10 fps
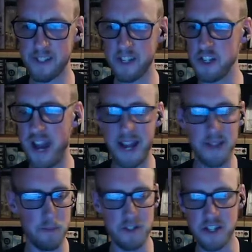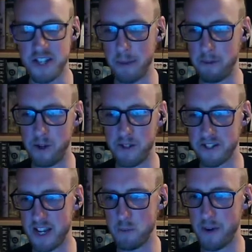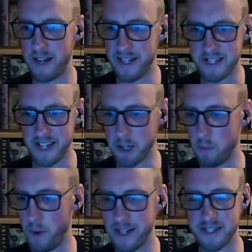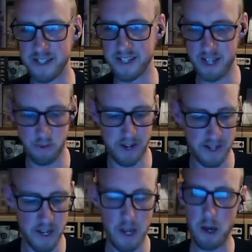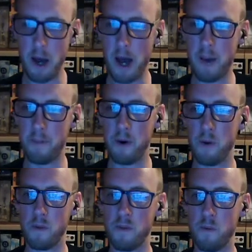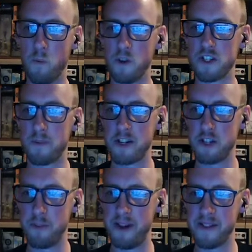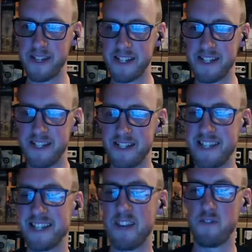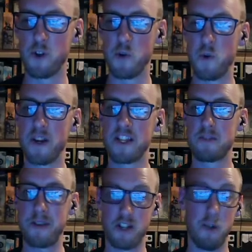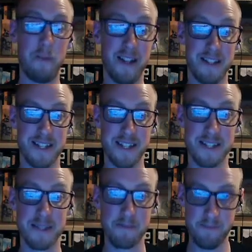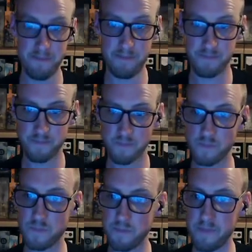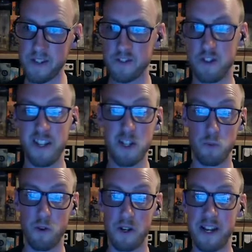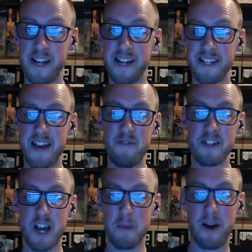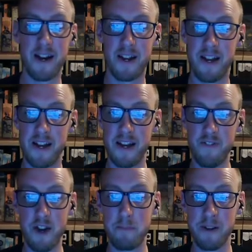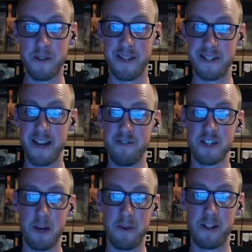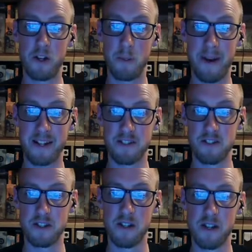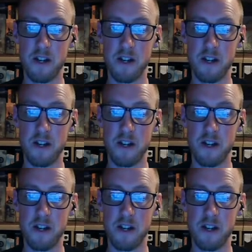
and you add them to your tableau in the same way. They take up weight in the same way. But what's special about these is these give you special abilities. So this one is every time if I built this, every time I load a passenger